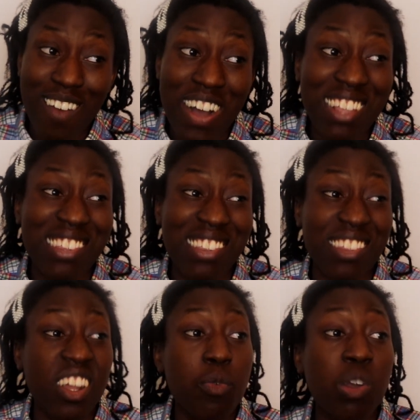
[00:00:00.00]
My
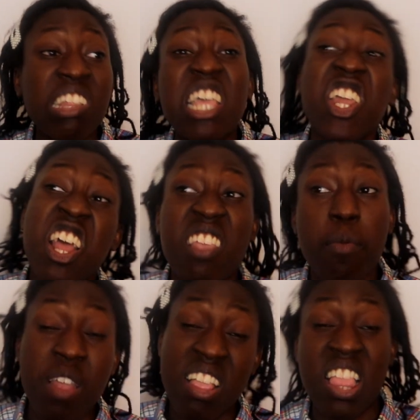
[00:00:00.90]
sisters are going to watch that. You don't
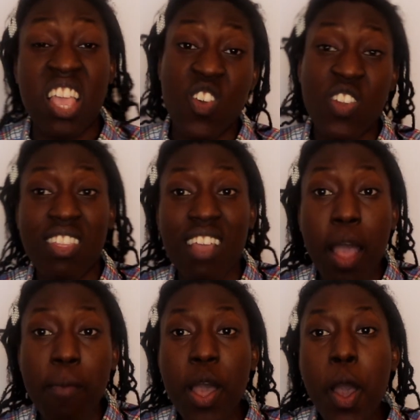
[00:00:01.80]
say please and thank you all the
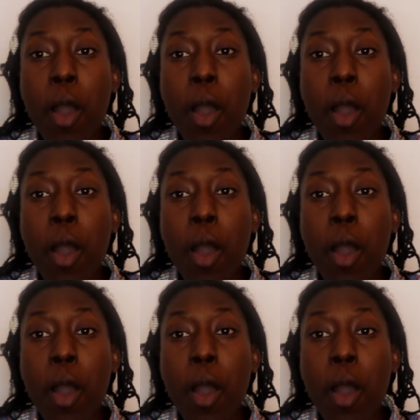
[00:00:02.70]
time.